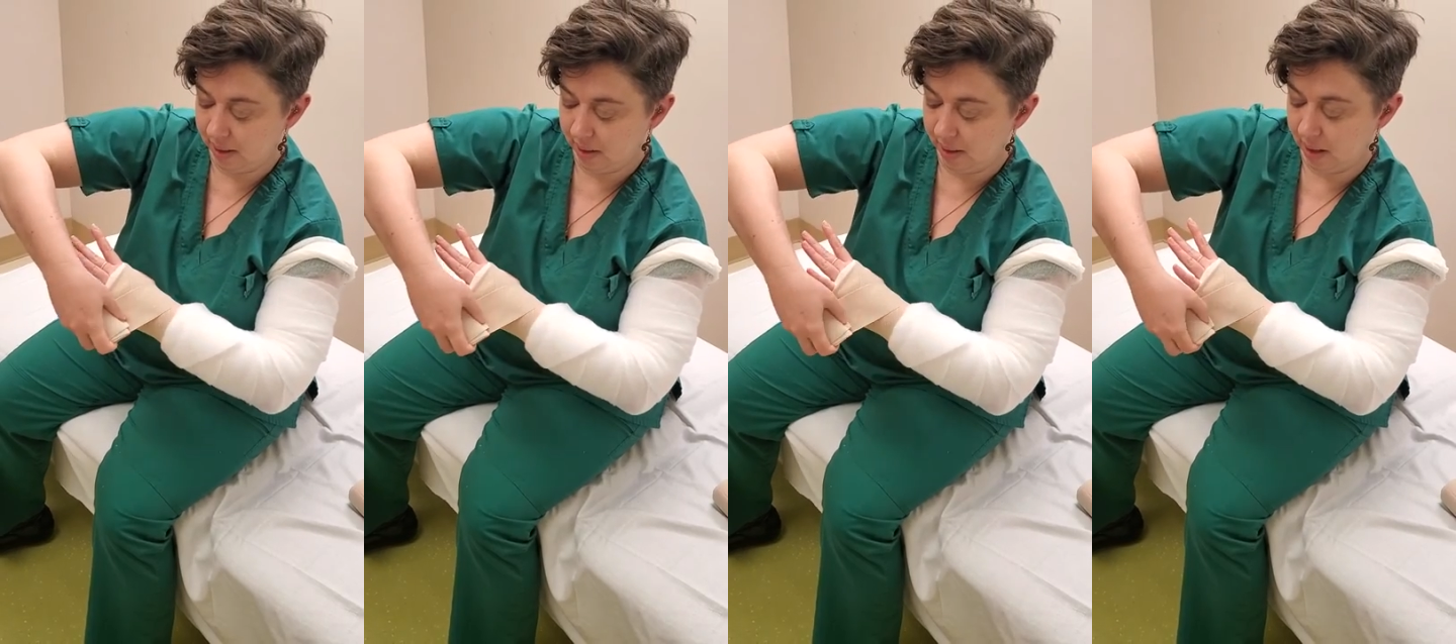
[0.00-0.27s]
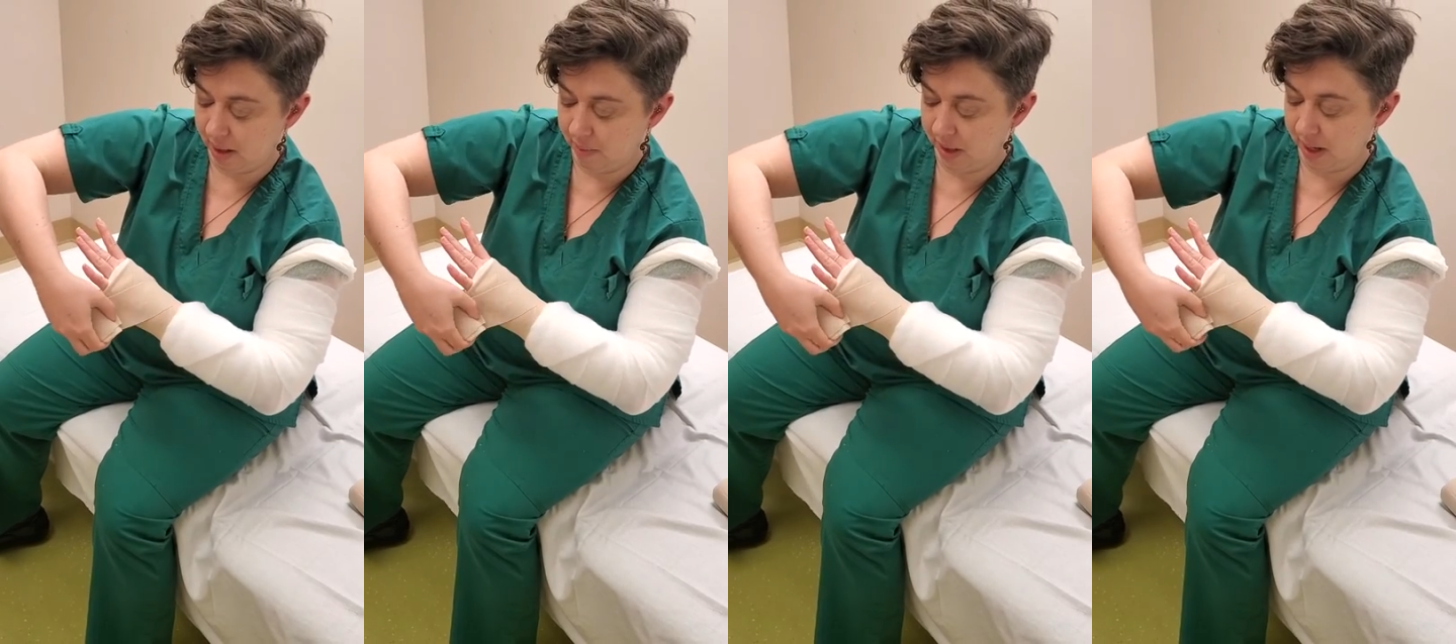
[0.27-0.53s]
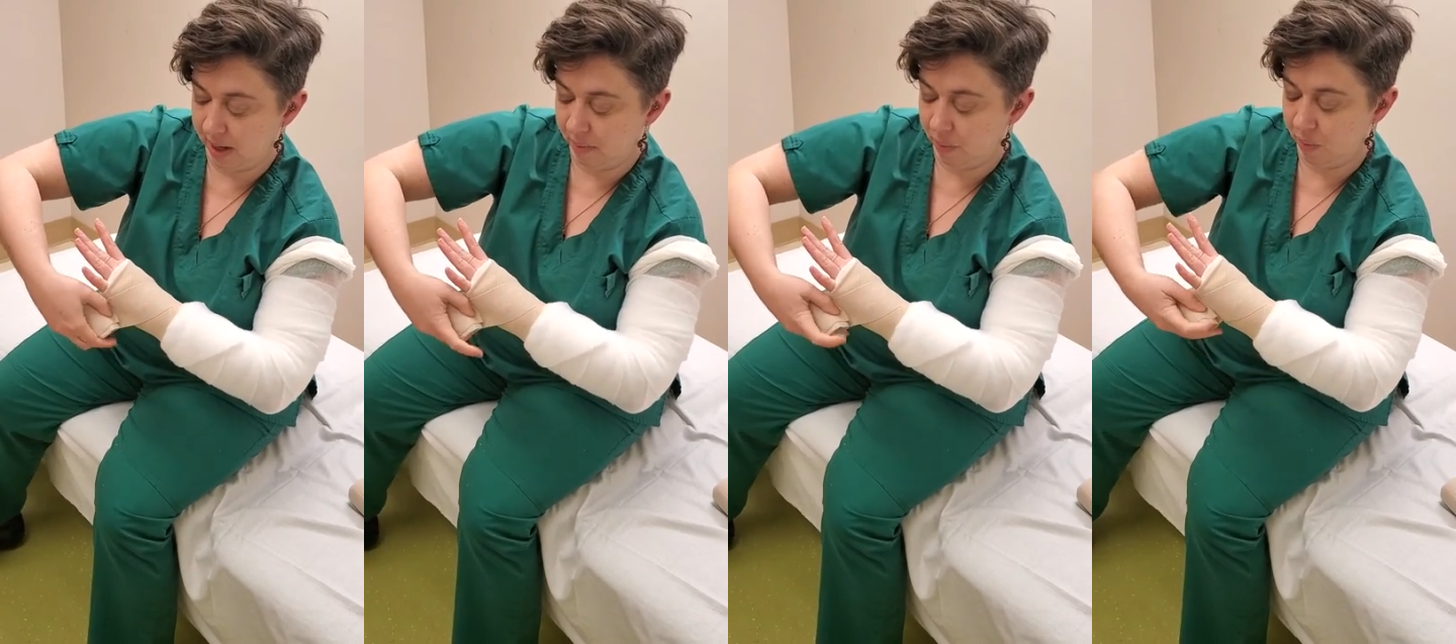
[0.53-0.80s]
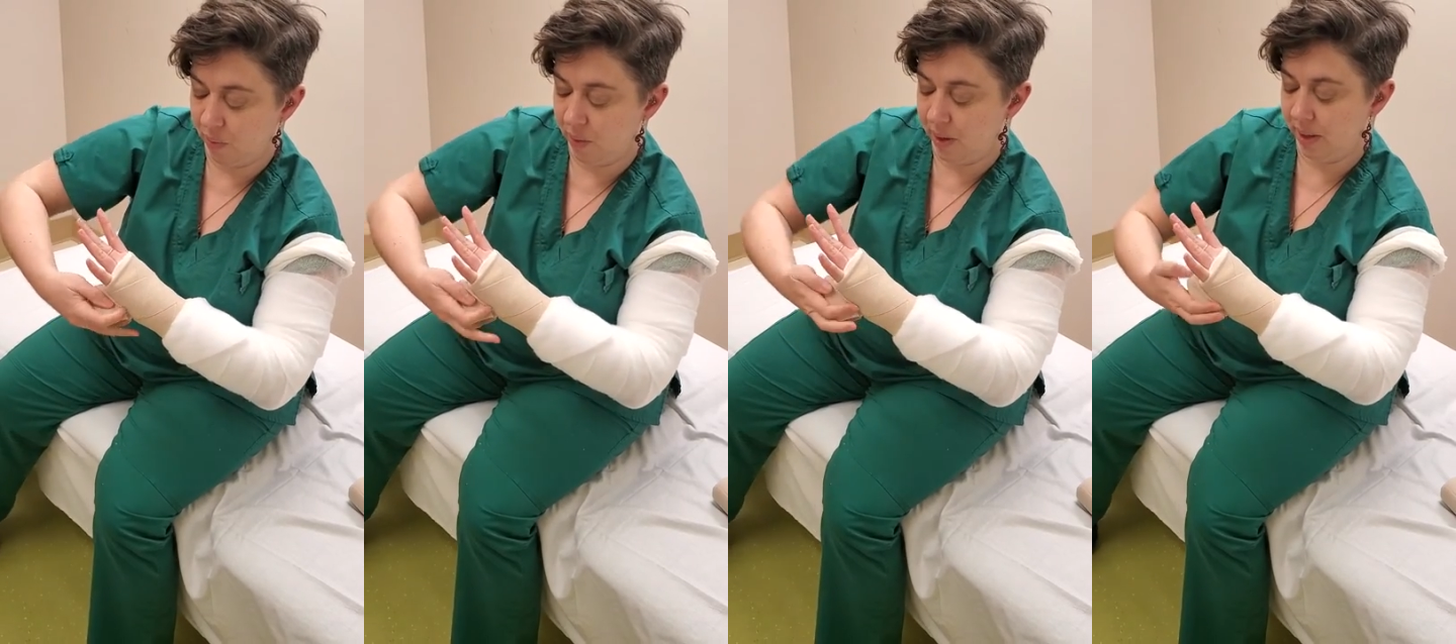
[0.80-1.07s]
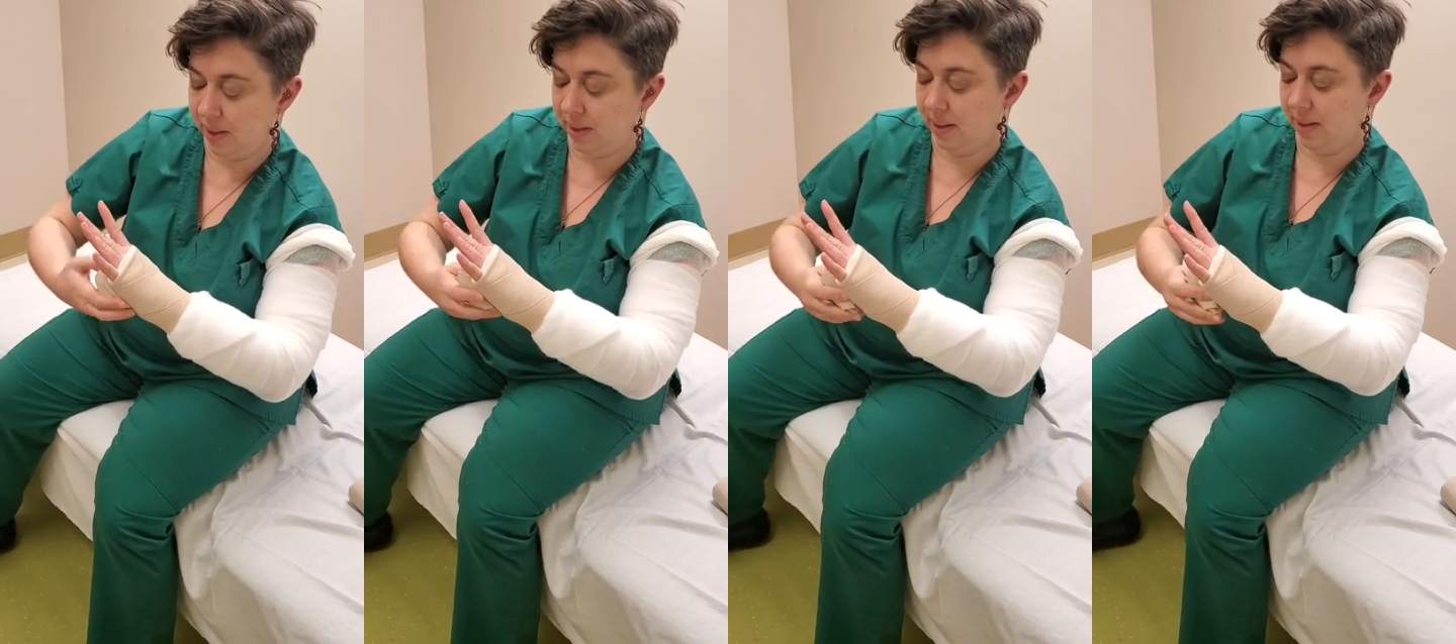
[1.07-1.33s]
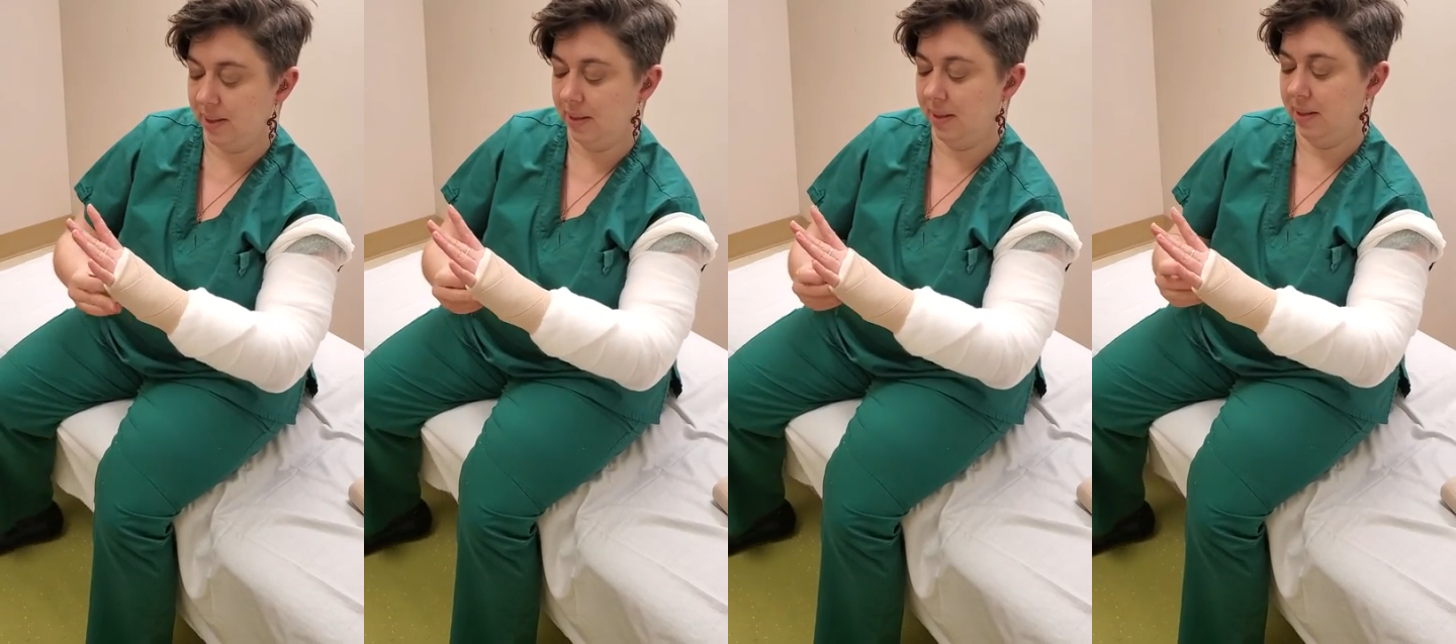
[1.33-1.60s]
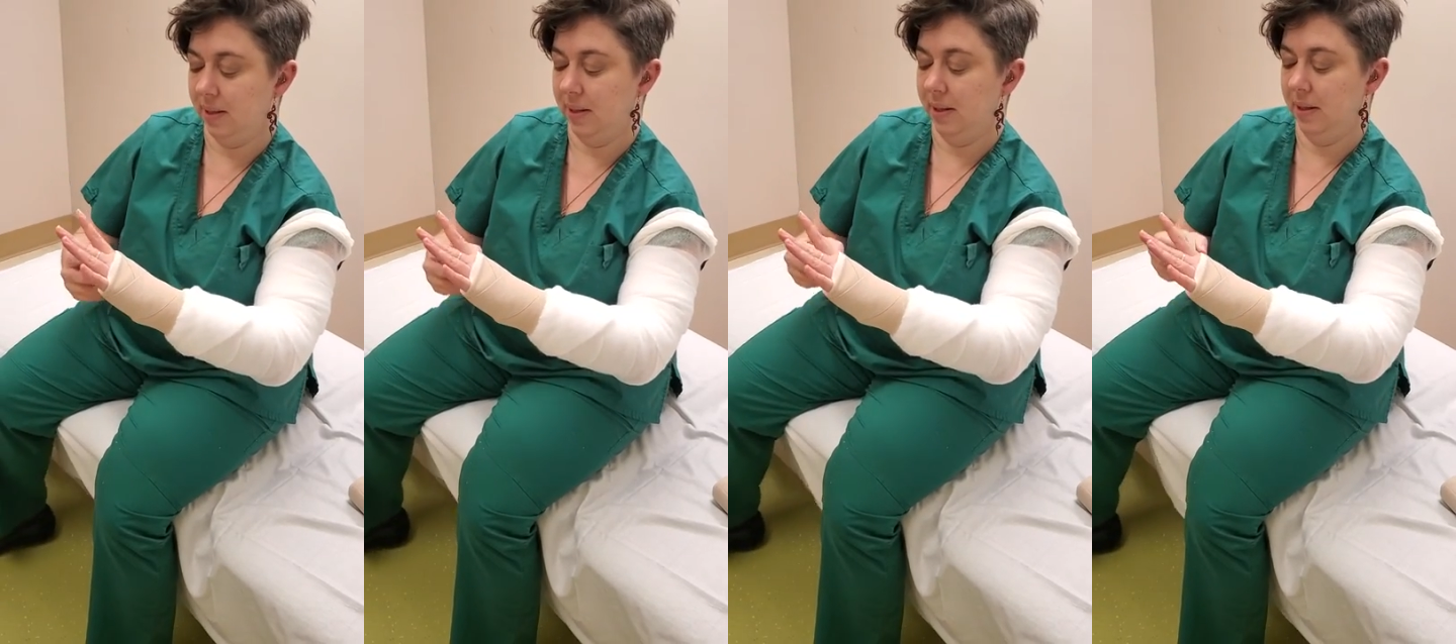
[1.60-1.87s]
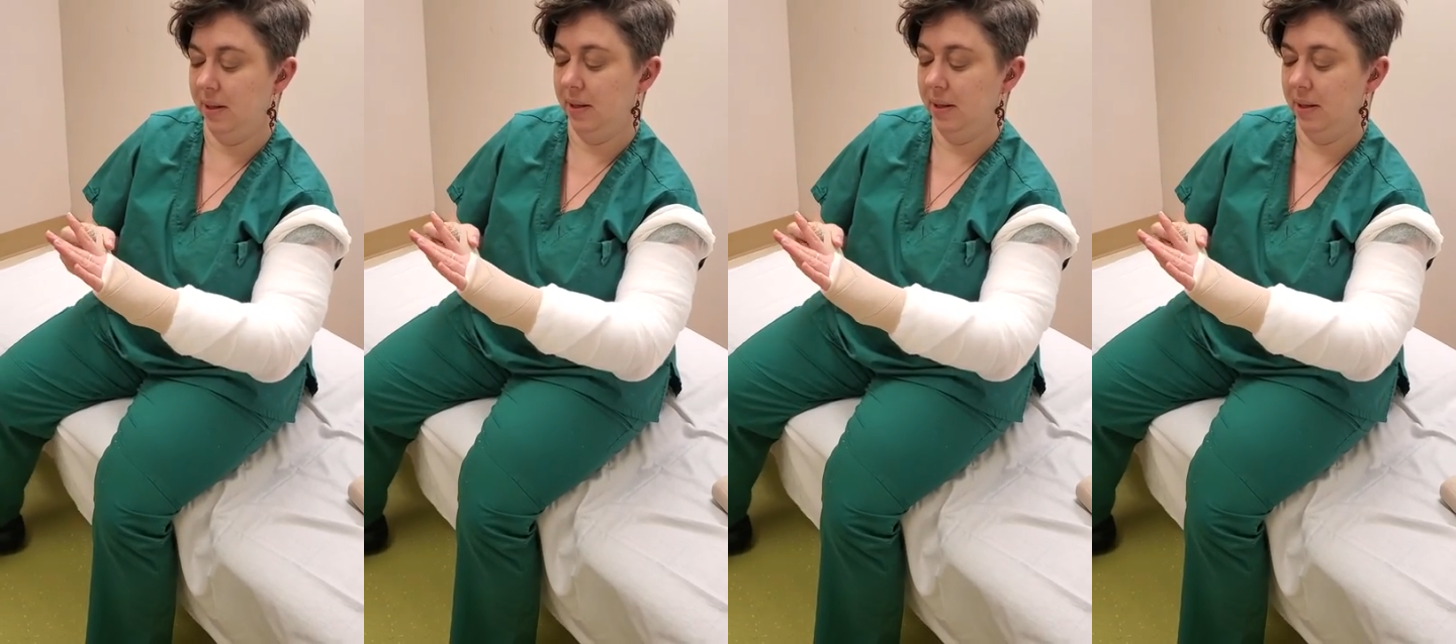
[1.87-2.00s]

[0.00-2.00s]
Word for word: Coming up once,